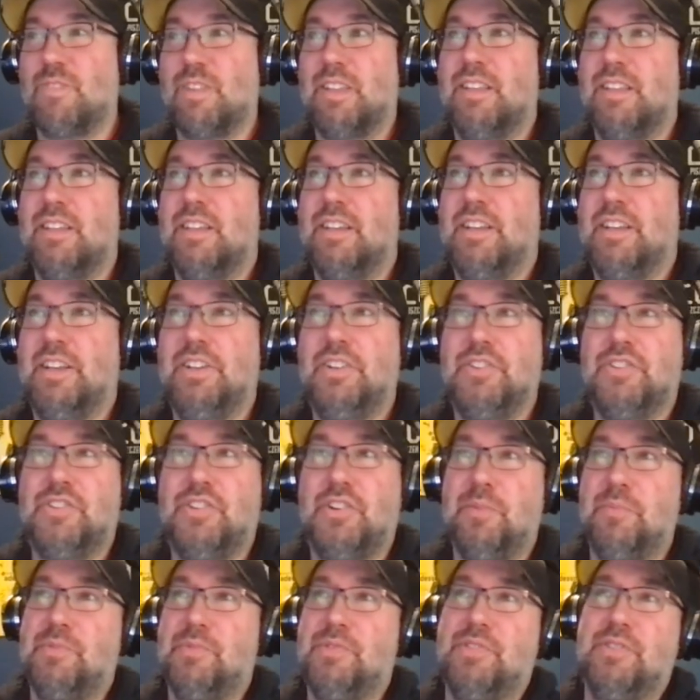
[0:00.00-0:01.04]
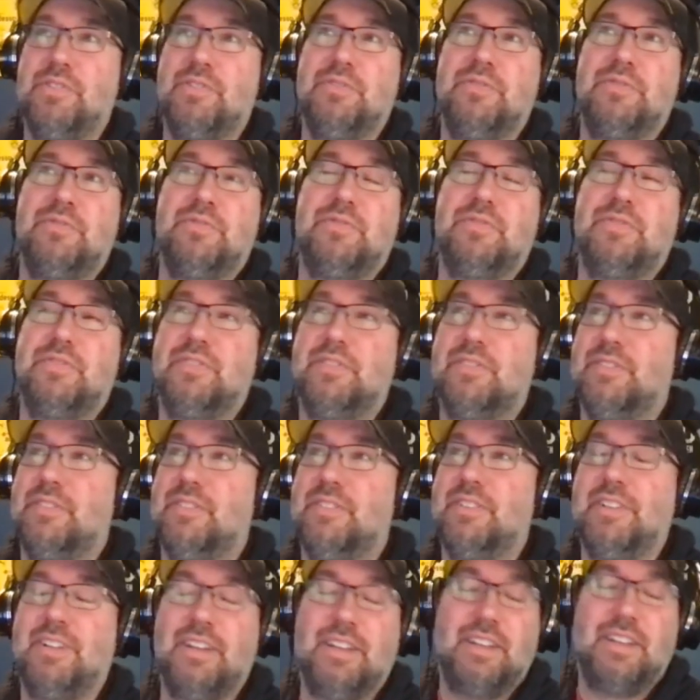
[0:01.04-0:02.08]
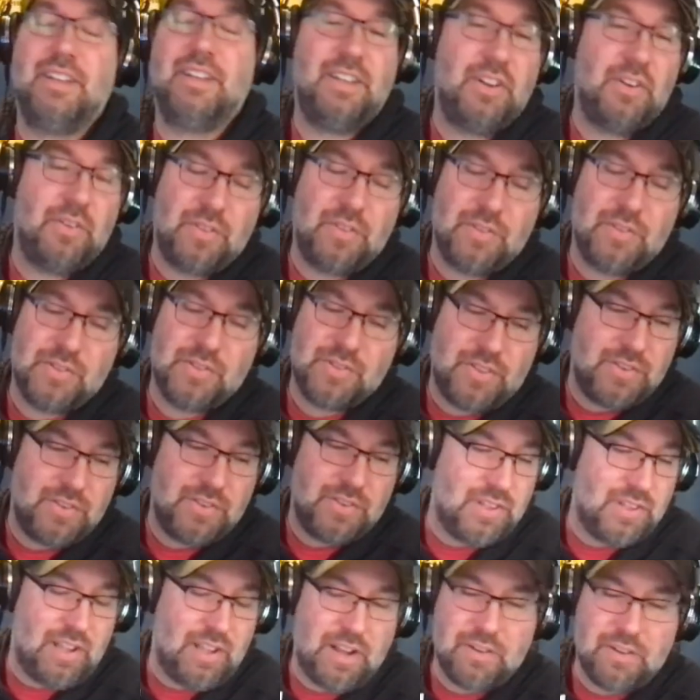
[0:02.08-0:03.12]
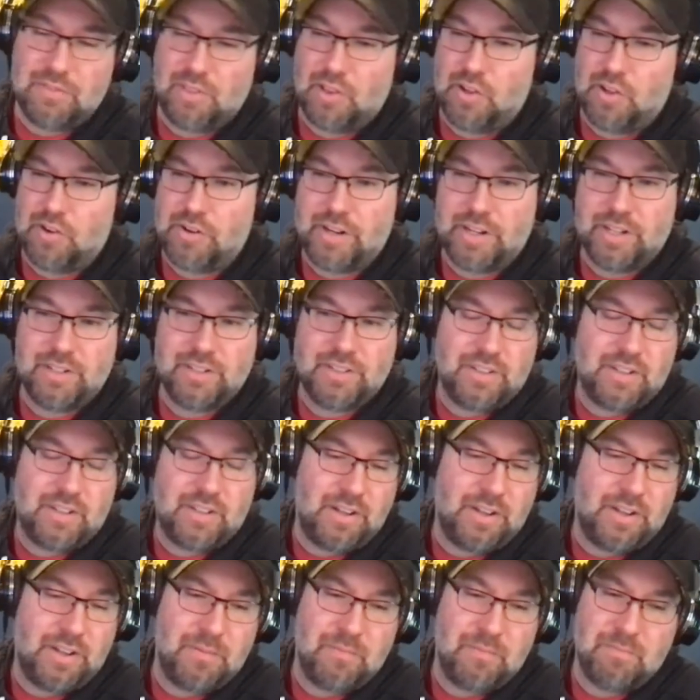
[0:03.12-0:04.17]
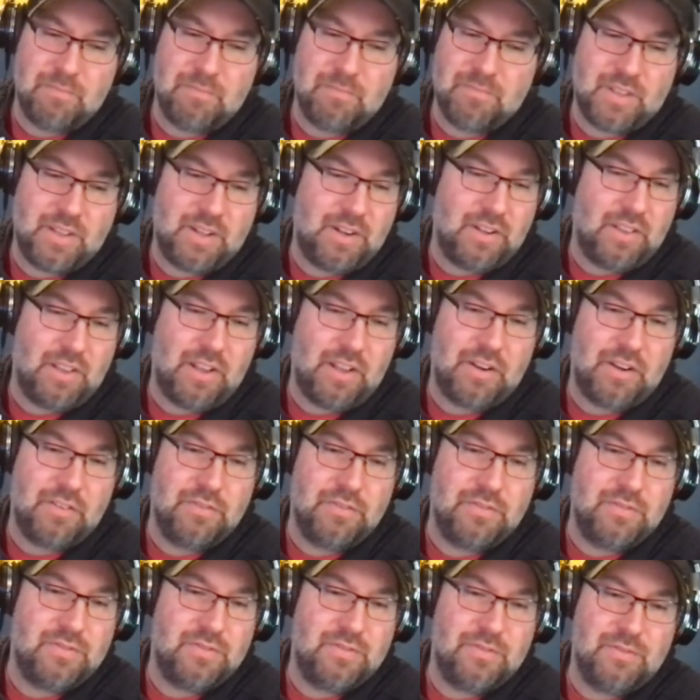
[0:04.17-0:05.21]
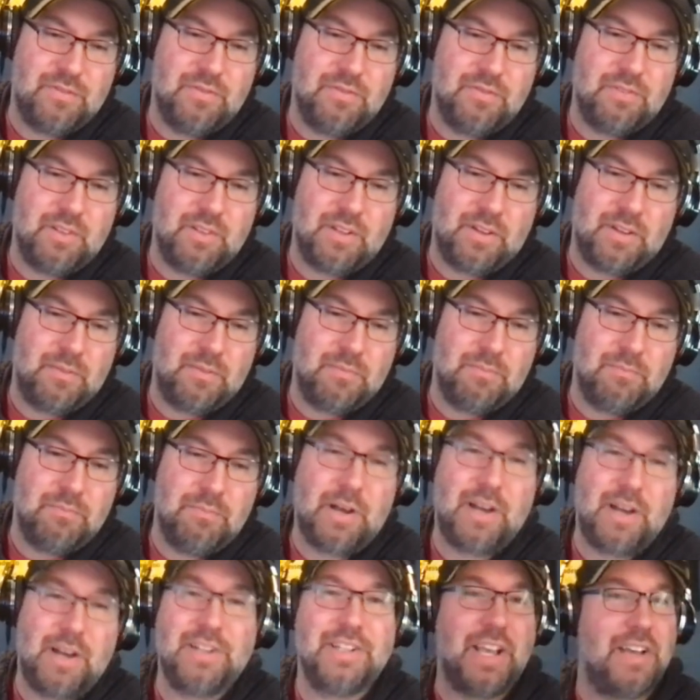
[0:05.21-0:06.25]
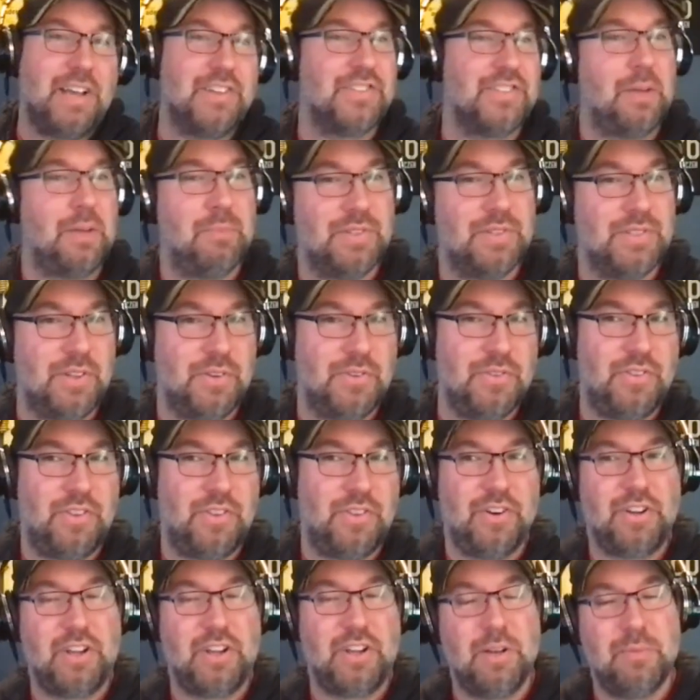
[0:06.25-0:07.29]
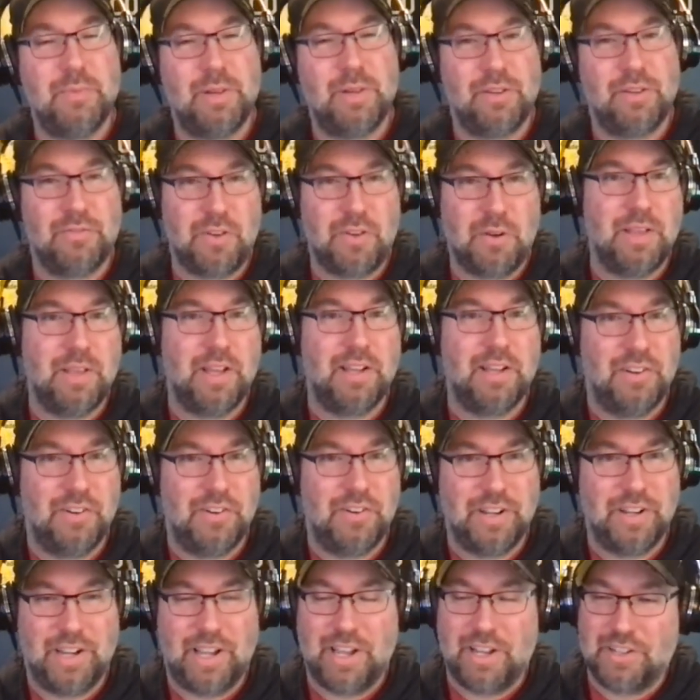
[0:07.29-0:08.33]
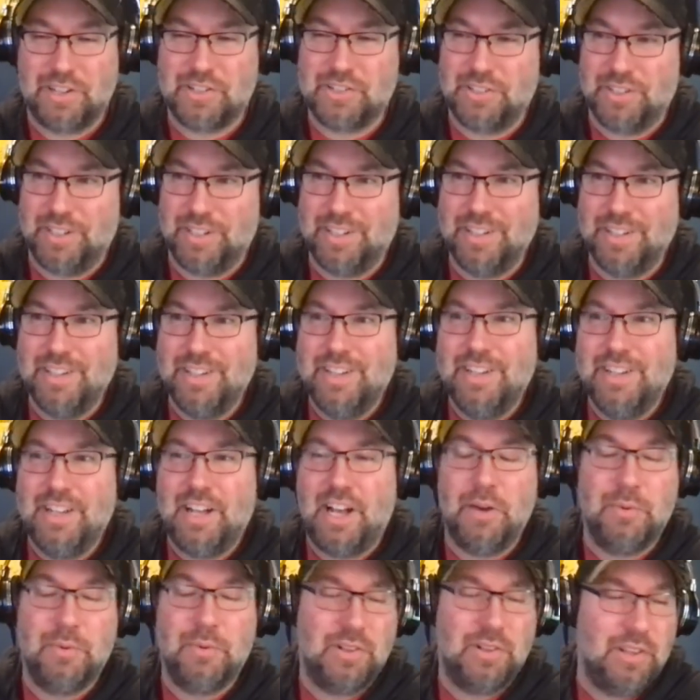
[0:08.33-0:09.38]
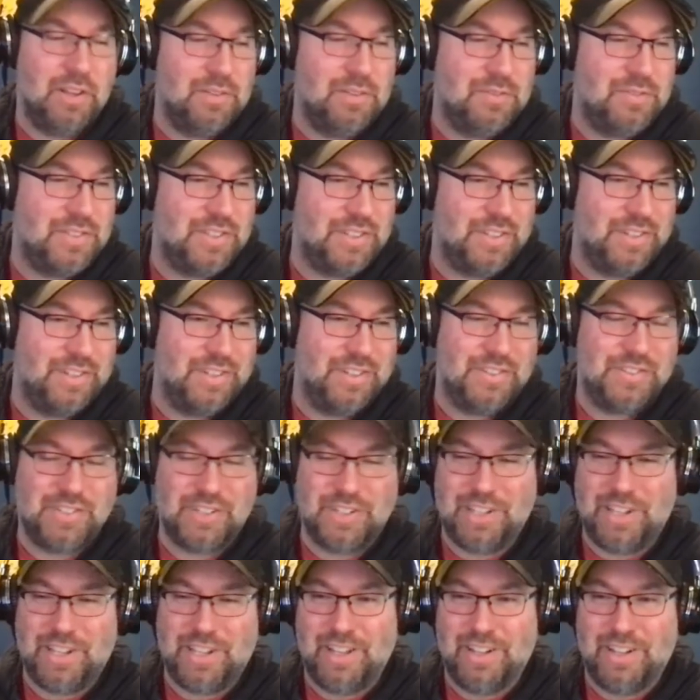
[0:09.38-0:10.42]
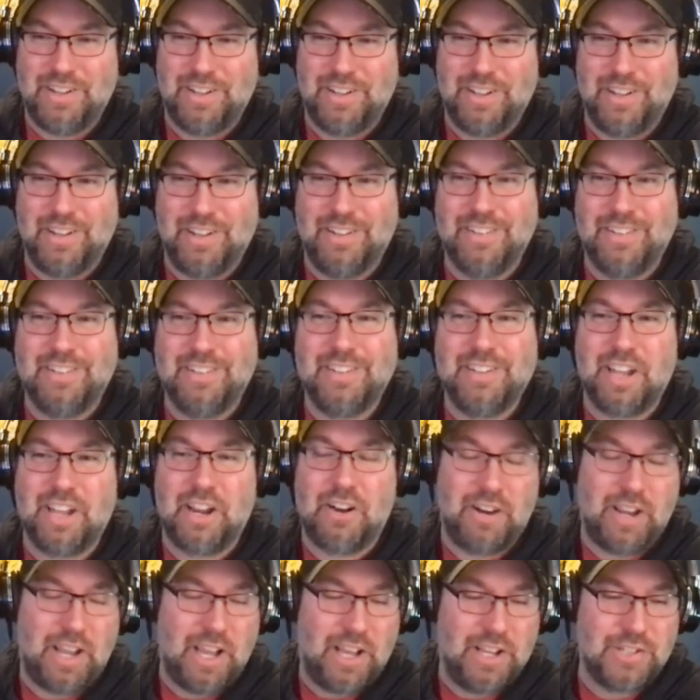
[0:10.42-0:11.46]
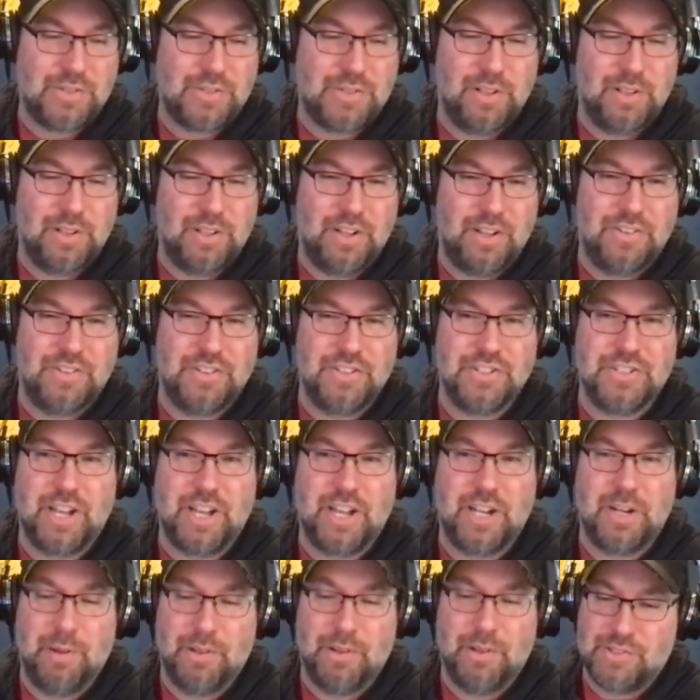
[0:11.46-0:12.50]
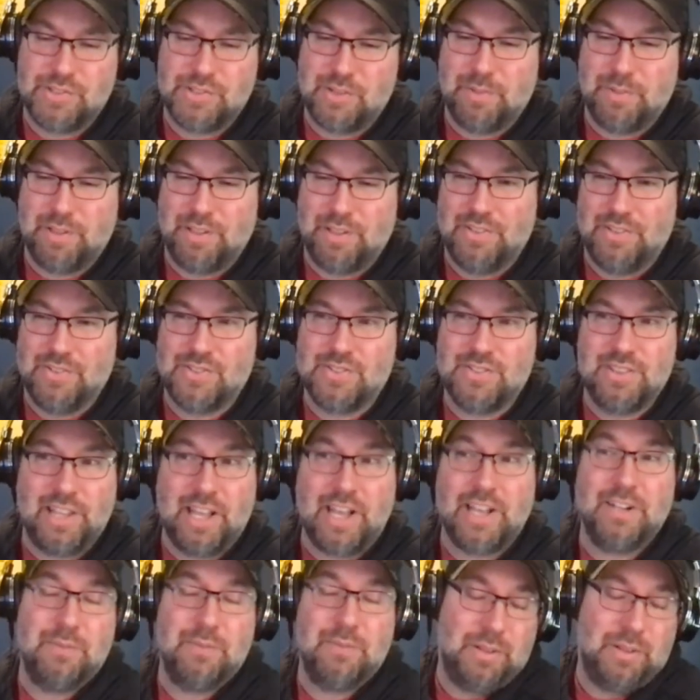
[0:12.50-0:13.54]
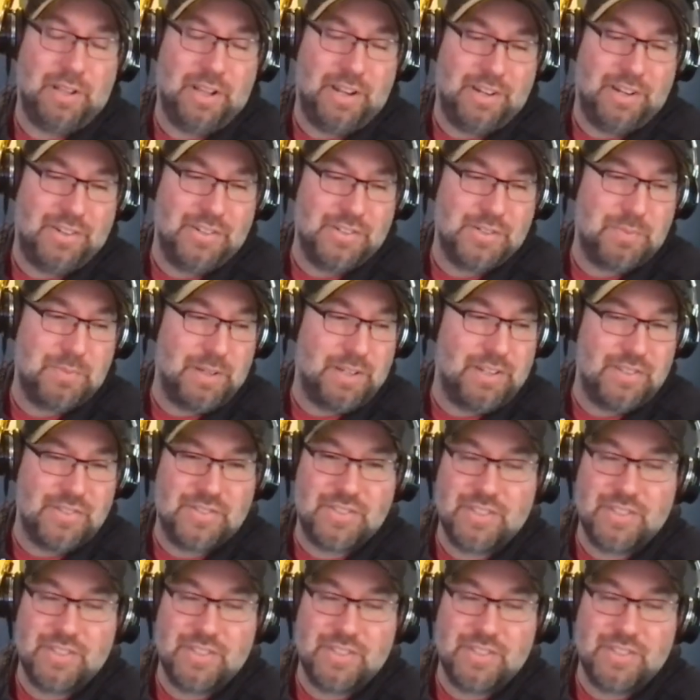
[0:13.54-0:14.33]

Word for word: in terms of you know, there's there's a lot of learning um, and a lot of uh, podcast episodes that are coming from that learning. Actually, mm-hmm. I would love to to get uh, Gary Ashwill on to chat about some of these Latin mm-hmm. players because,